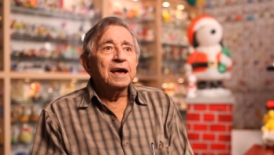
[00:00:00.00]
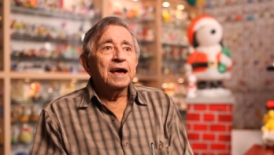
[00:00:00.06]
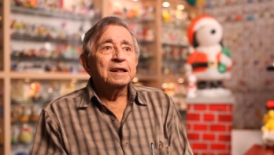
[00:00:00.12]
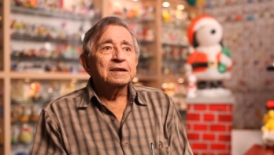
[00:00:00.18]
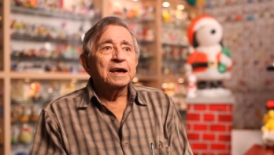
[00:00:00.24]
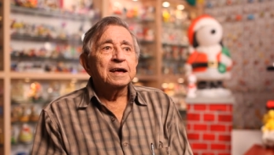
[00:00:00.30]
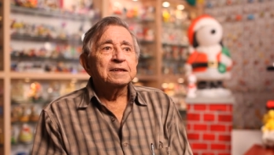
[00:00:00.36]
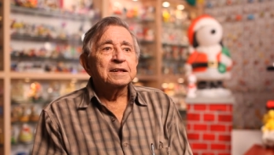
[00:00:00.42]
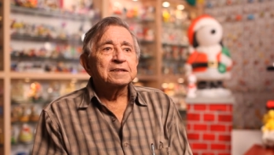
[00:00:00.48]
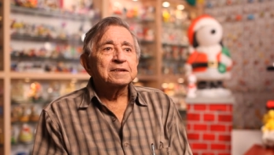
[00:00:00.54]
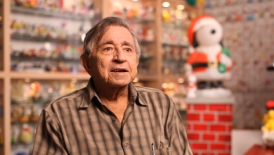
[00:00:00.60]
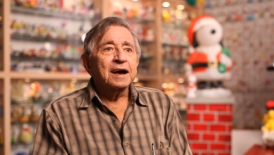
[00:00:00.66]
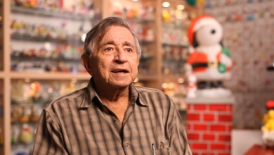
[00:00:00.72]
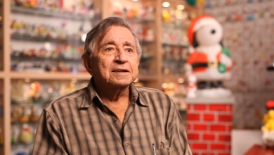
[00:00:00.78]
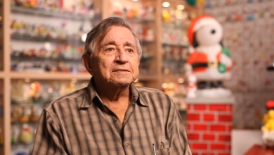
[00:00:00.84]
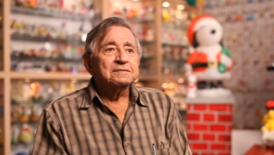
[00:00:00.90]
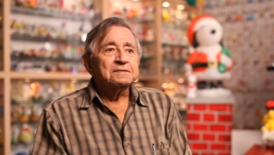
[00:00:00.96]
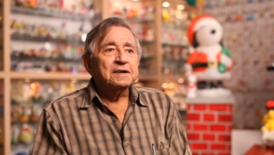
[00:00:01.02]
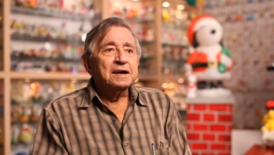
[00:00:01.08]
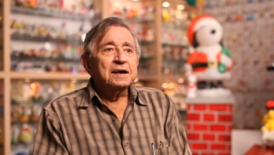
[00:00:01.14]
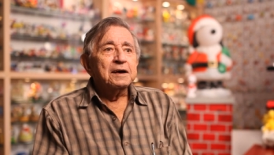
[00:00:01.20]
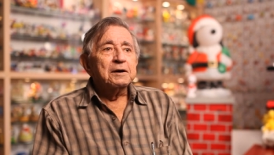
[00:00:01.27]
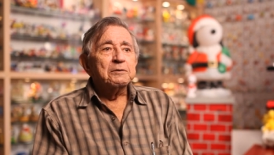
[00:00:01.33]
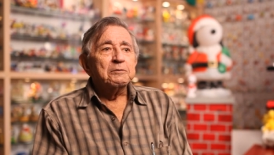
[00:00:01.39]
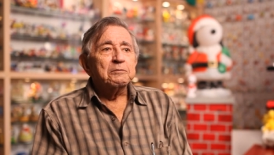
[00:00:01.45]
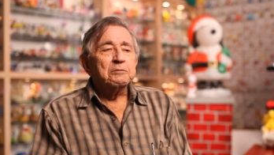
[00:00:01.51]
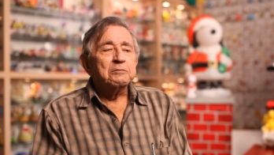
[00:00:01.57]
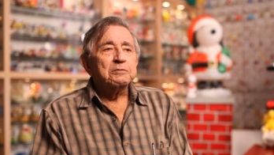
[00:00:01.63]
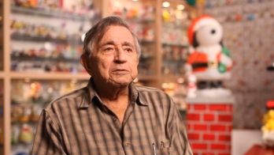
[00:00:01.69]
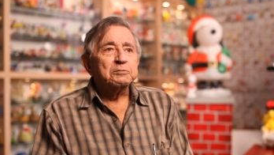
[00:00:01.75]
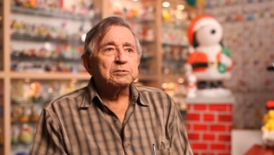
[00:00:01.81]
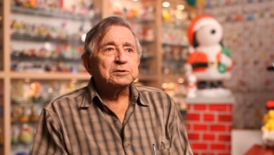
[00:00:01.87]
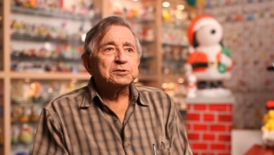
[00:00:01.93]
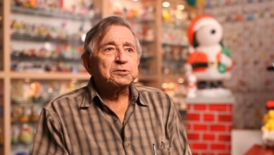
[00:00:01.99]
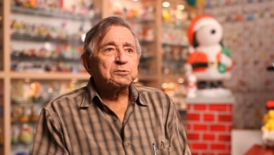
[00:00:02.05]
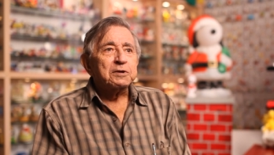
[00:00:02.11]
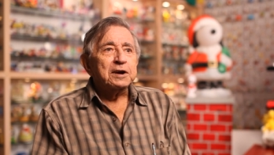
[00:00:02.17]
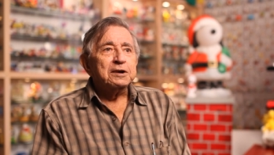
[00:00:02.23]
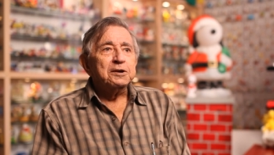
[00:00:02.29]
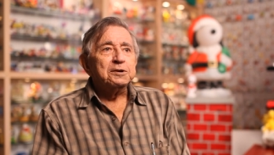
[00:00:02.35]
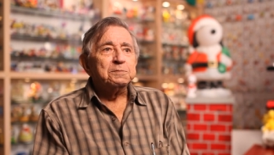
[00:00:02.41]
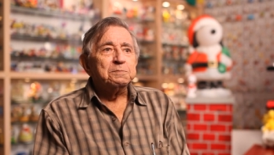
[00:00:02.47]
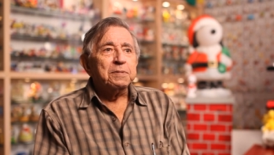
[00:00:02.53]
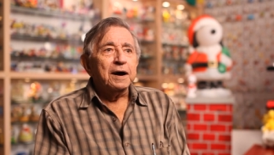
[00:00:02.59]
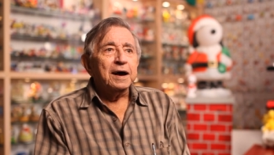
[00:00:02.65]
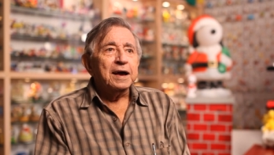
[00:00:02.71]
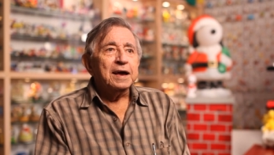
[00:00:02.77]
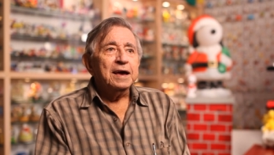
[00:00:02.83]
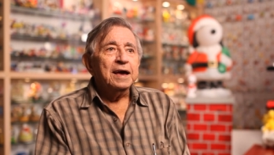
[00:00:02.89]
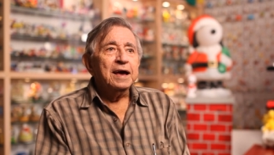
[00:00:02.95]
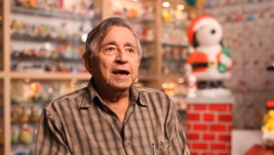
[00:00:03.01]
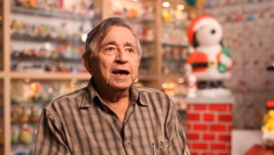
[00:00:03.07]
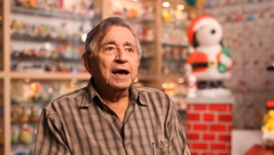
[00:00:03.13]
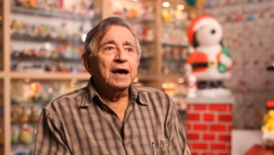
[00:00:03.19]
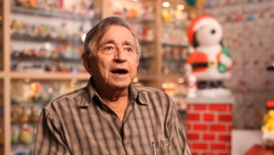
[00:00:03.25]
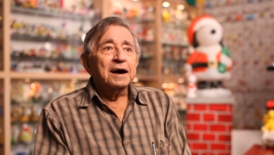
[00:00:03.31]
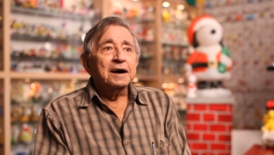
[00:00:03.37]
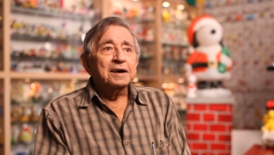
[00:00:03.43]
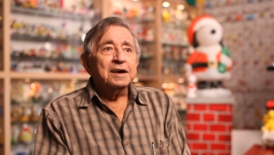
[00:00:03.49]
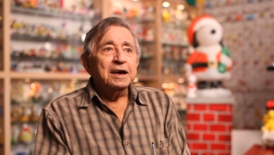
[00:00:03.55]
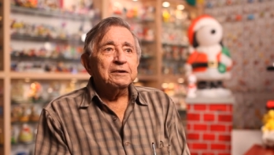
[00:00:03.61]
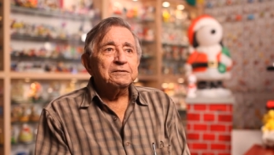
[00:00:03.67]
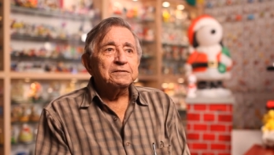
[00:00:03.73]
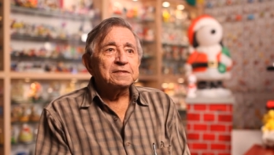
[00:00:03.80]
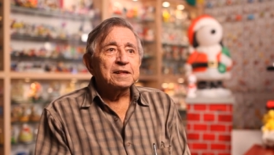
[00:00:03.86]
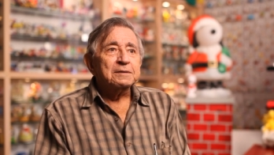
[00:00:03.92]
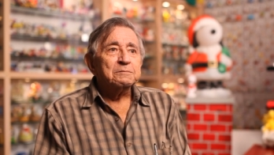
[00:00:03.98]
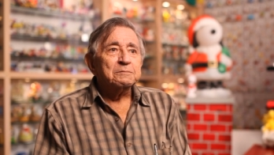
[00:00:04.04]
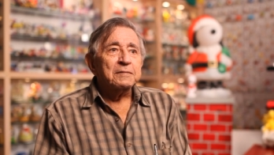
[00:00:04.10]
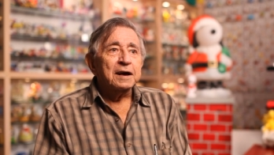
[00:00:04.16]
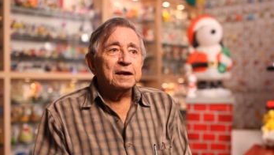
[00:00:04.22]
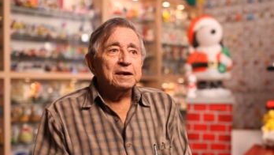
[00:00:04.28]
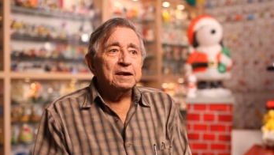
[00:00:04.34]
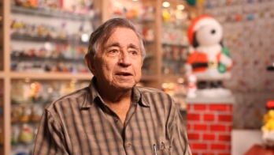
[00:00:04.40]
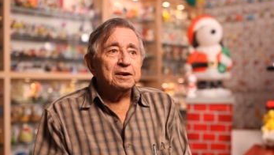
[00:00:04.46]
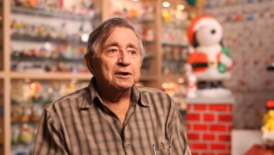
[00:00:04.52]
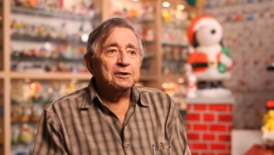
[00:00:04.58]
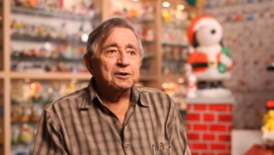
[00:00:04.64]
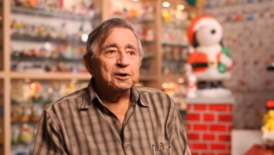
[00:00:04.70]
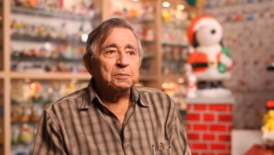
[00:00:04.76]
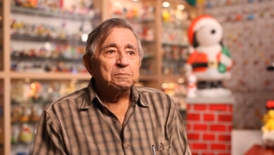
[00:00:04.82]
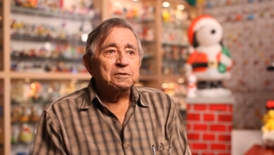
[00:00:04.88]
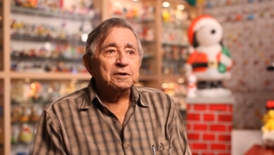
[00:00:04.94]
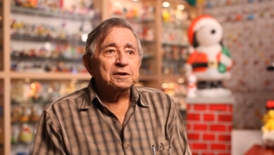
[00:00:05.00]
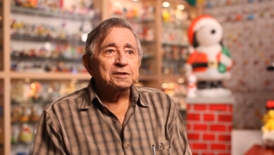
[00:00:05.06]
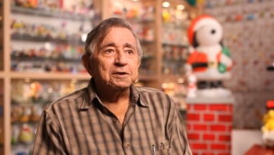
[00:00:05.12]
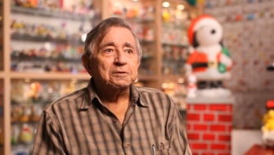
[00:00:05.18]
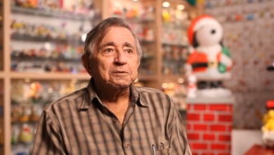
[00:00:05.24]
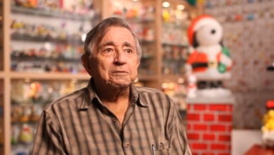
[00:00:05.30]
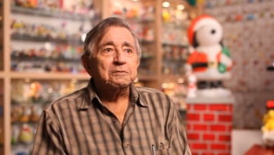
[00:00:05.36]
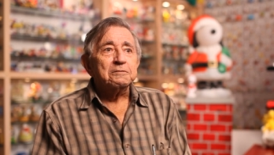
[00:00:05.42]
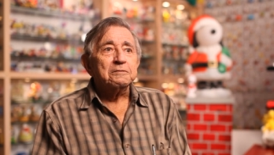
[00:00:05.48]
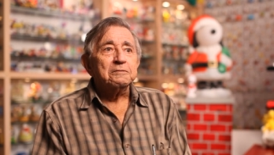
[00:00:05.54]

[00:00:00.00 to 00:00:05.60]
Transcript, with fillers: and and it kind of was triggered by a gift that my younger brother